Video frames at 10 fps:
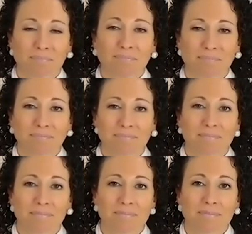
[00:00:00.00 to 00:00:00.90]

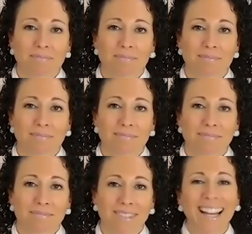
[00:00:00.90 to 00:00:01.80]

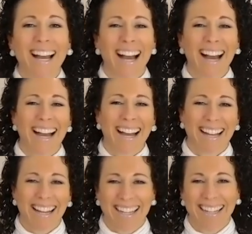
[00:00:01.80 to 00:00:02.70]

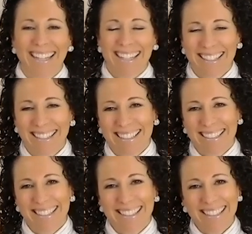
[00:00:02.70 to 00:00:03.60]

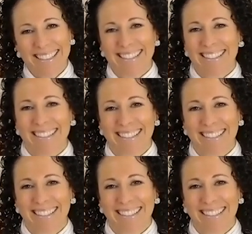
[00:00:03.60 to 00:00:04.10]
No words are spoken by the person on screen.